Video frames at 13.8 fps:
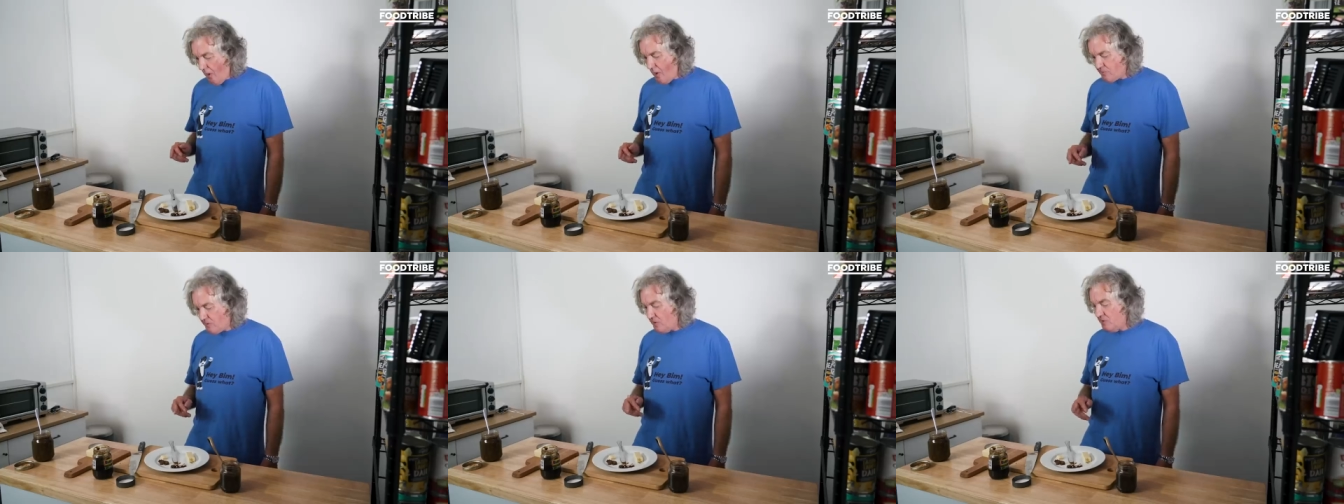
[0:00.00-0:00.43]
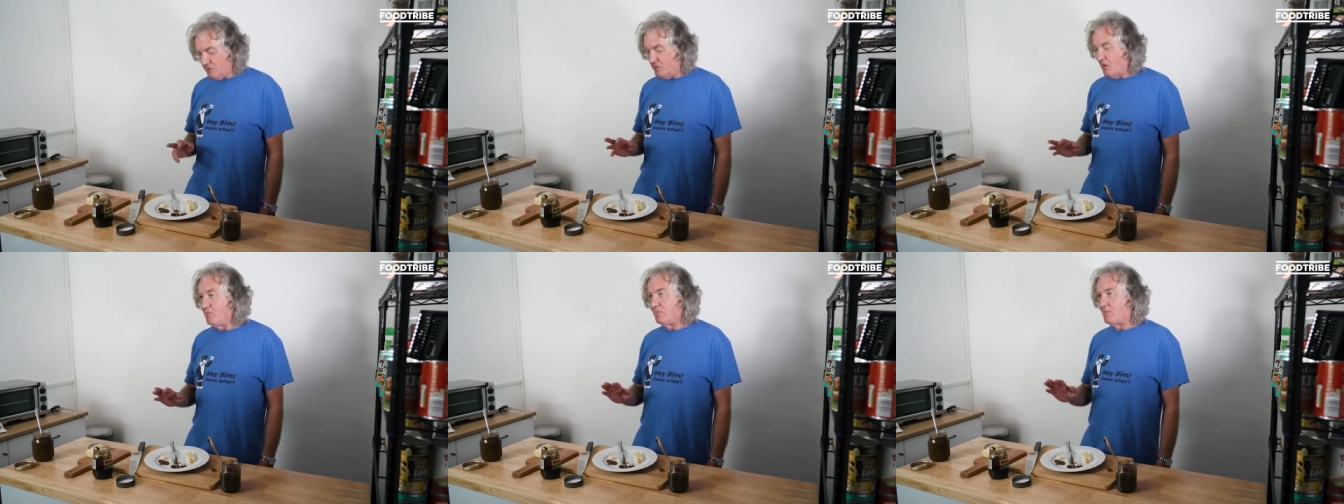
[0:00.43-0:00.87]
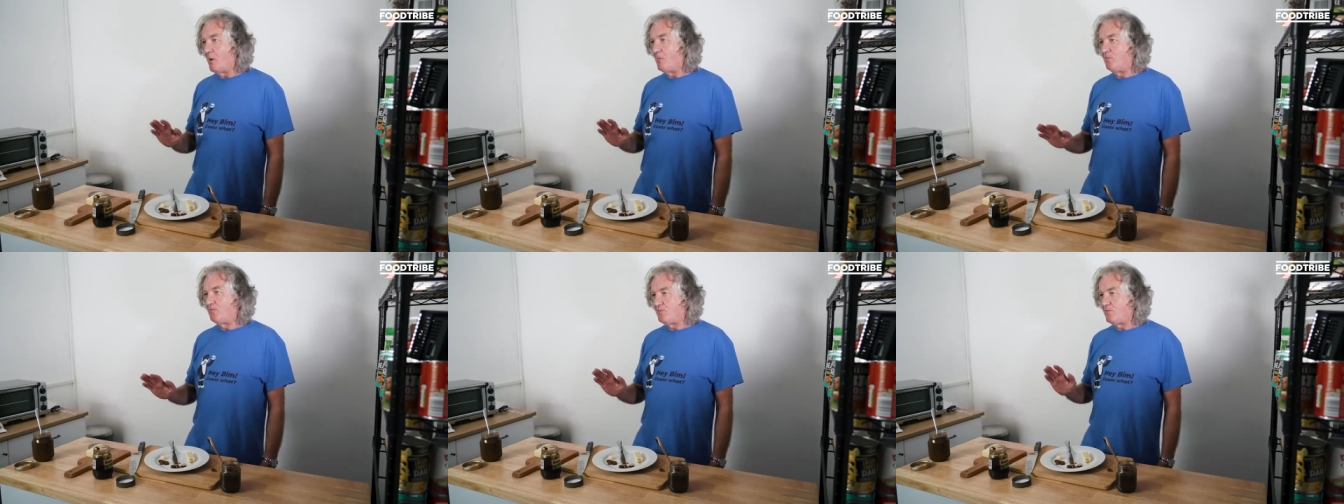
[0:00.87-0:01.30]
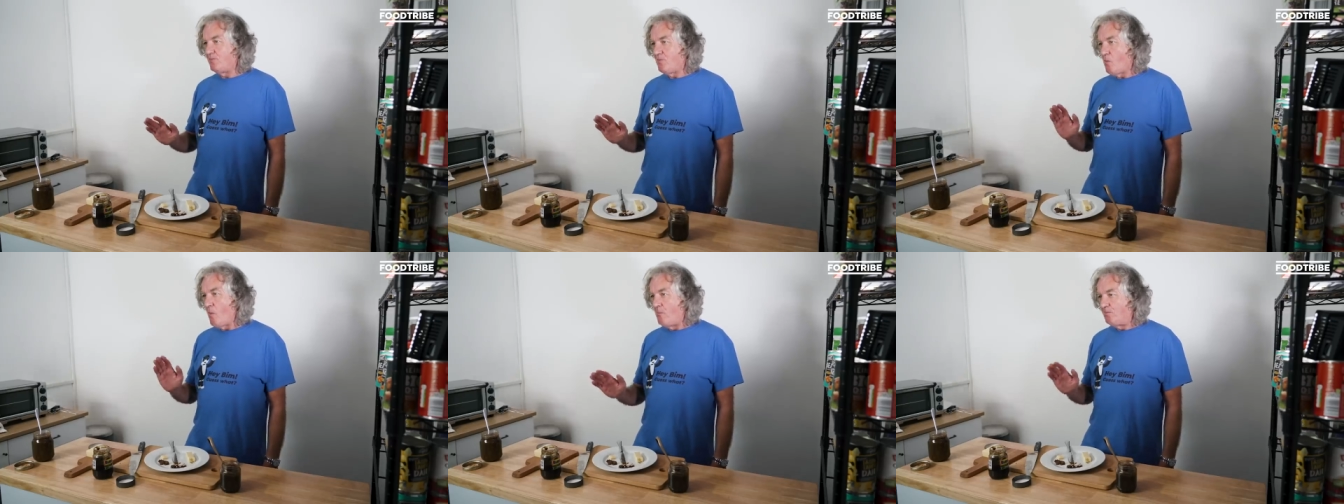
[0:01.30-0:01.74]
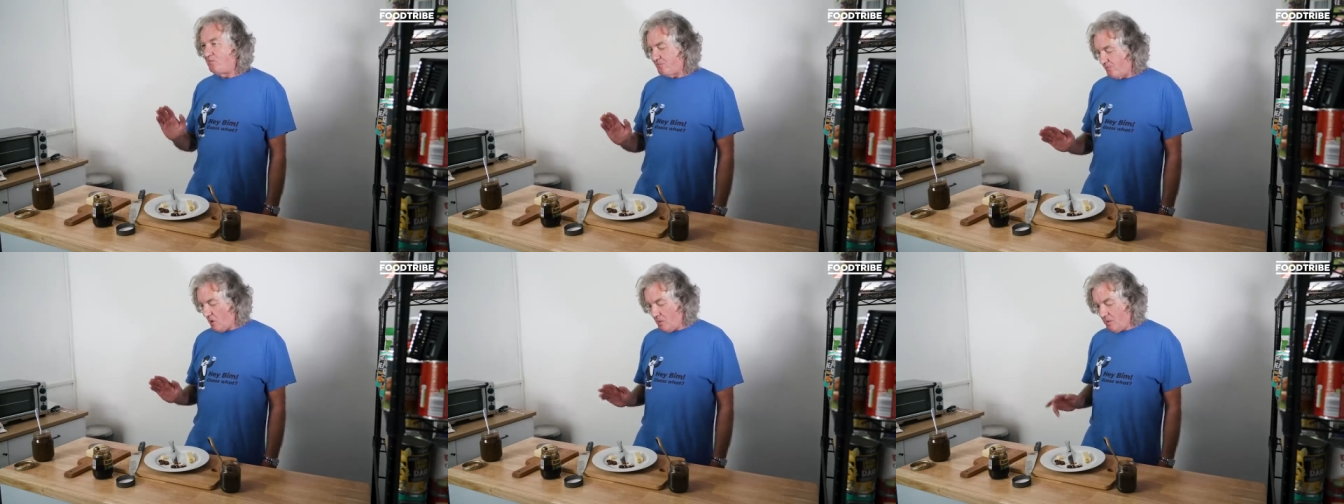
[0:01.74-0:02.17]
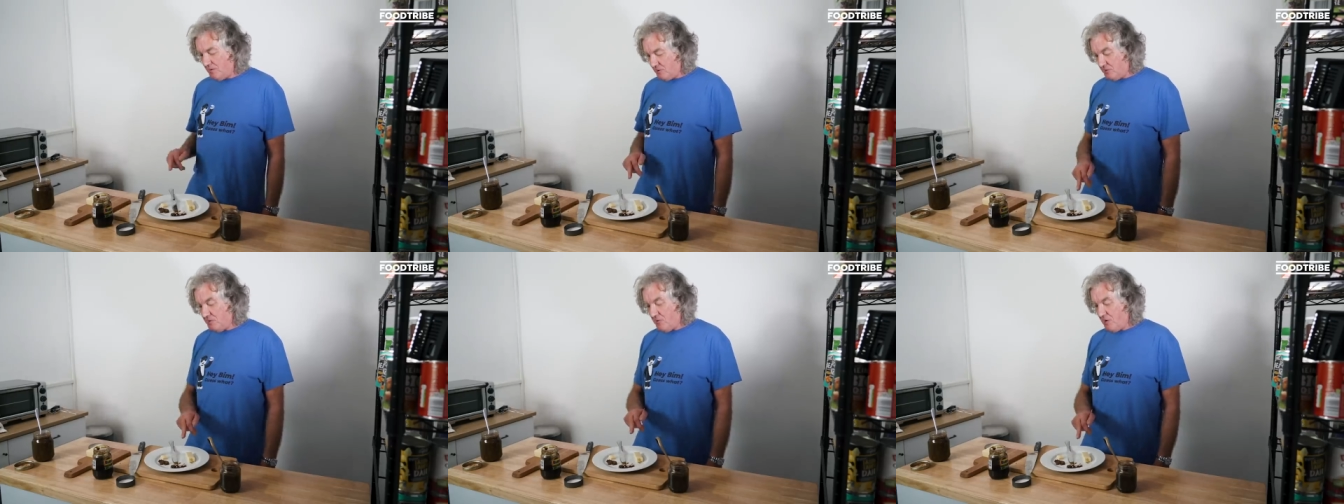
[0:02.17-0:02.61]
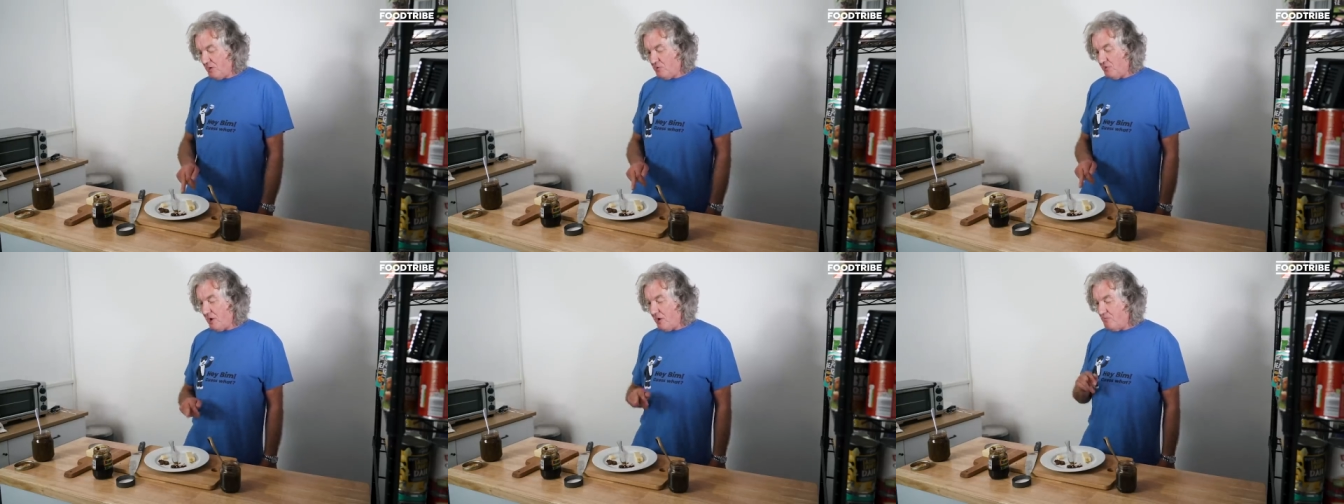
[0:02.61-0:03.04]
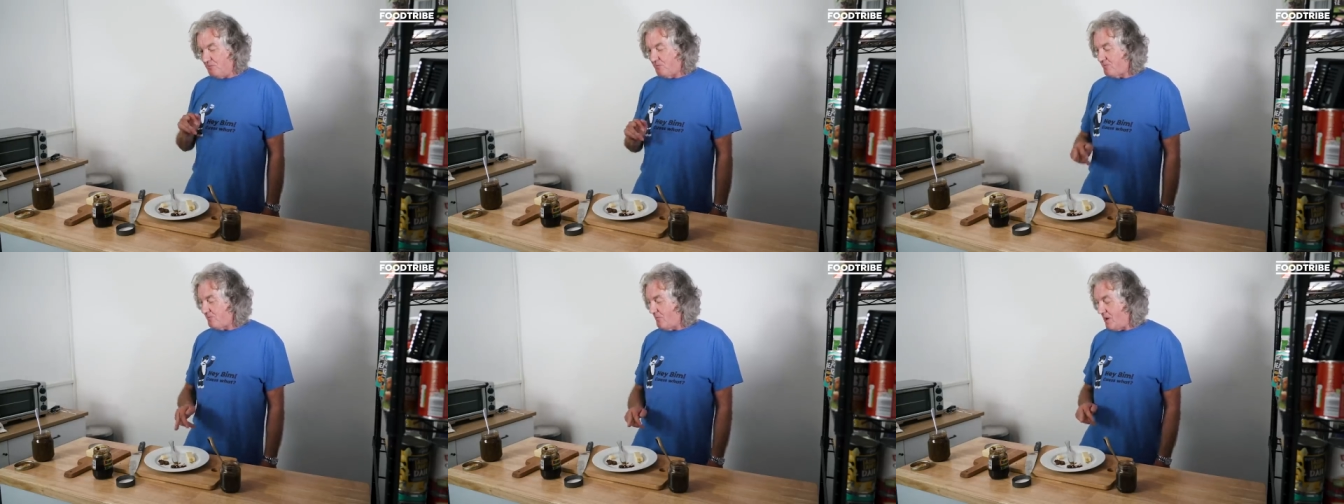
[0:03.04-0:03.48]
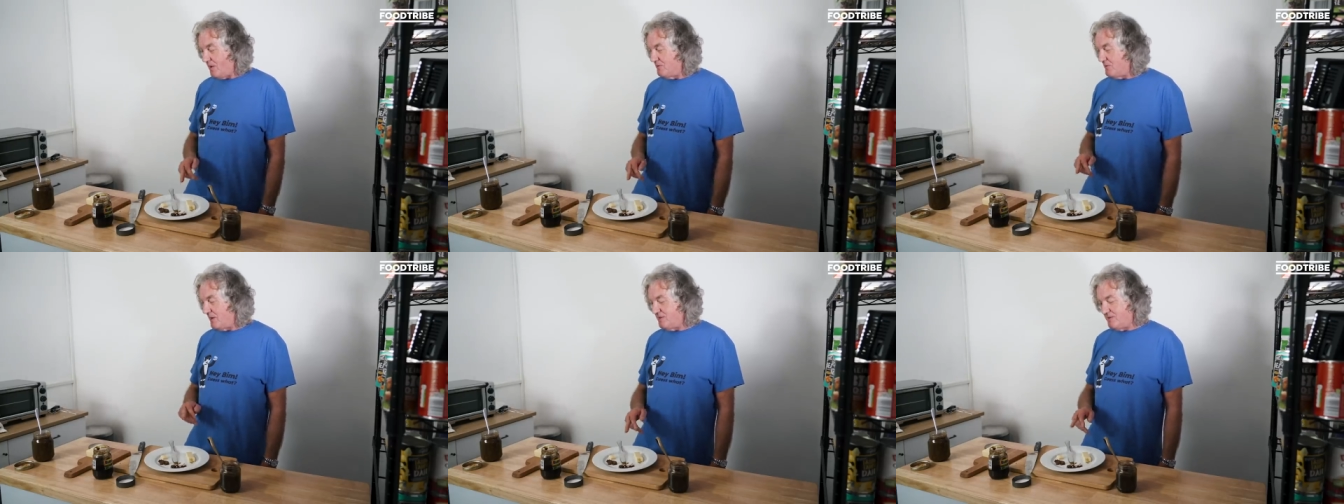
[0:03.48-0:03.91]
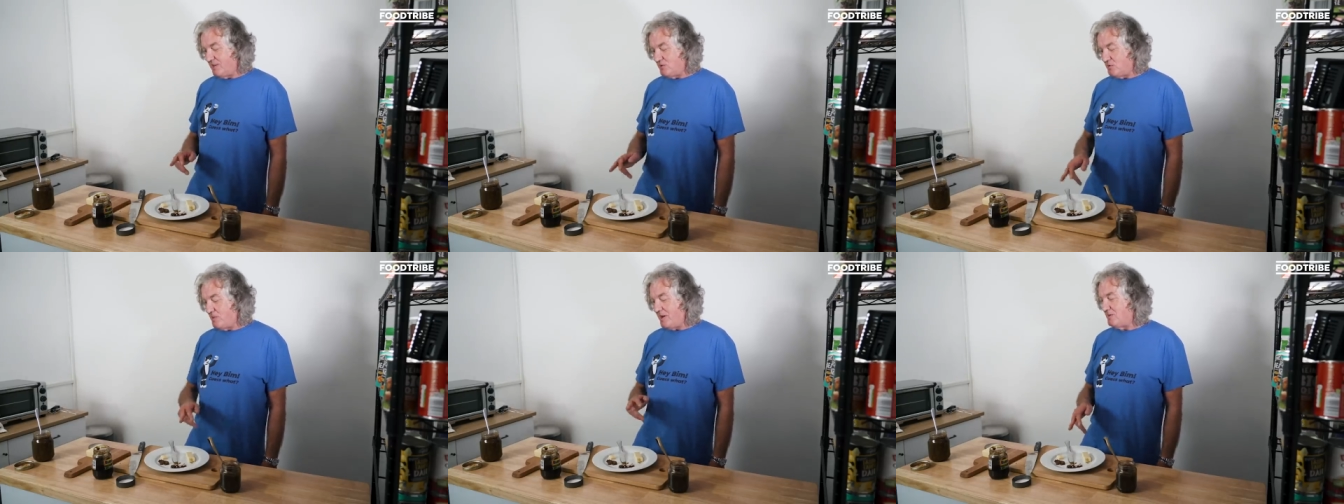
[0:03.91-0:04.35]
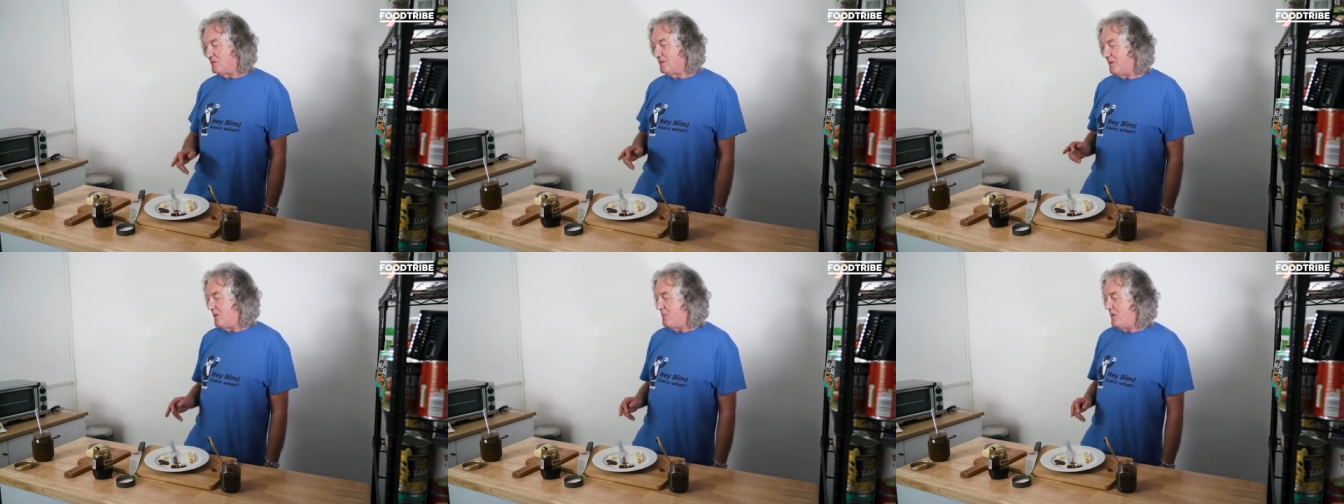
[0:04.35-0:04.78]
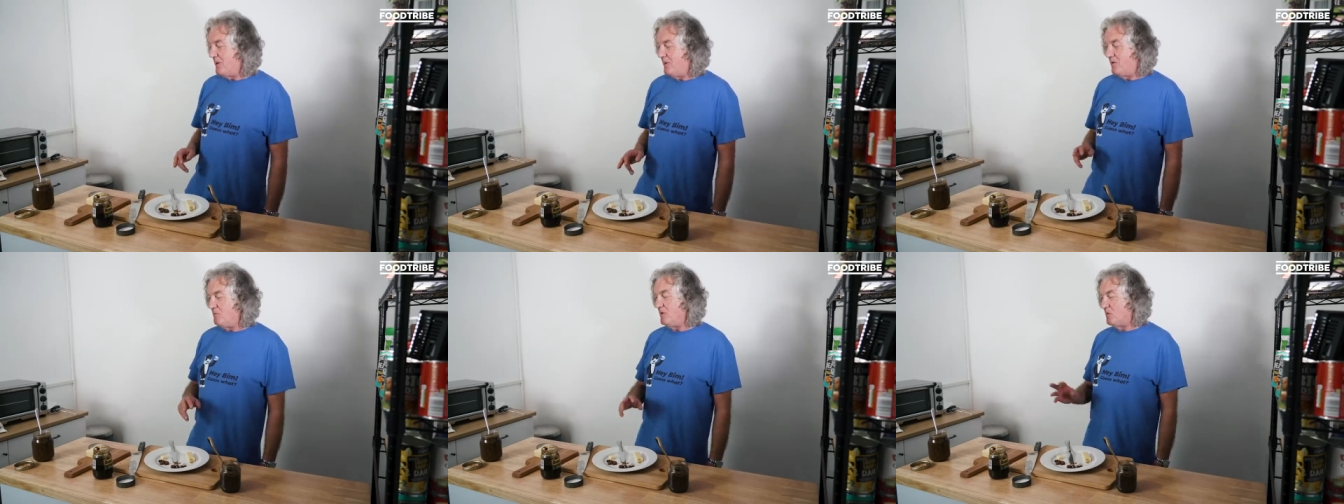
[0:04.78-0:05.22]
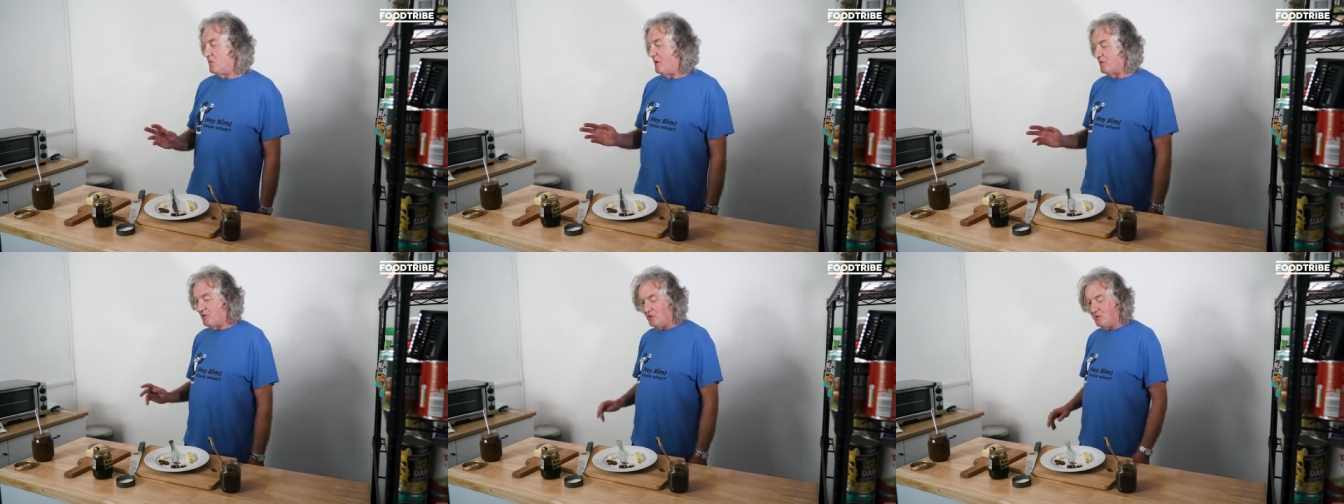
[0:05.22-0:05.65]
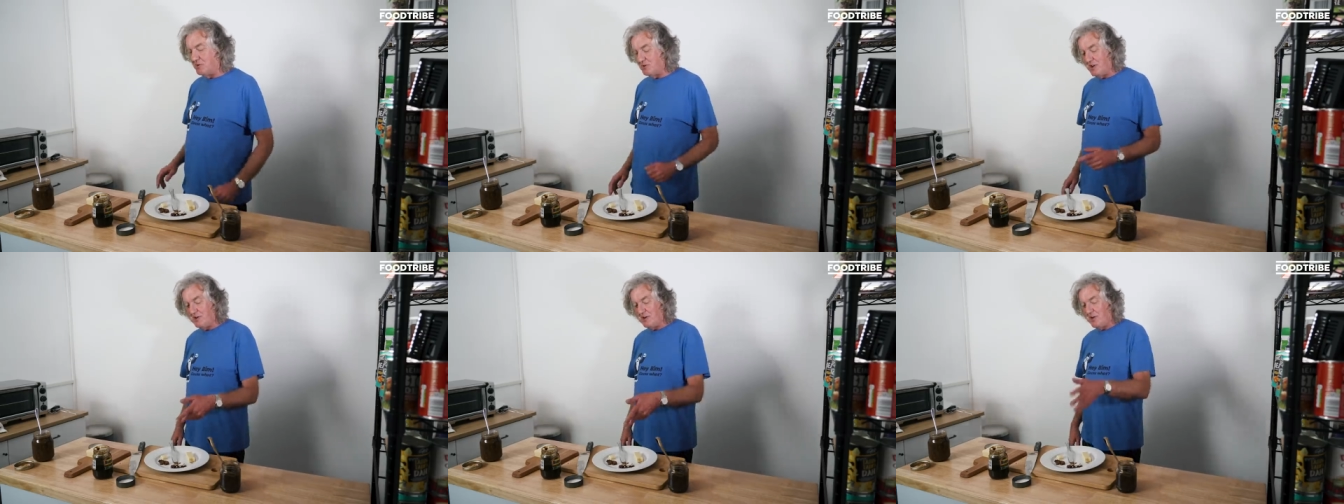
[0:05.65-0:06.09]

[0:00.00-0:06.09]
I've got because I'm, I'm I want this on the record. I'm I, I expected to come in here and be quite cruel and say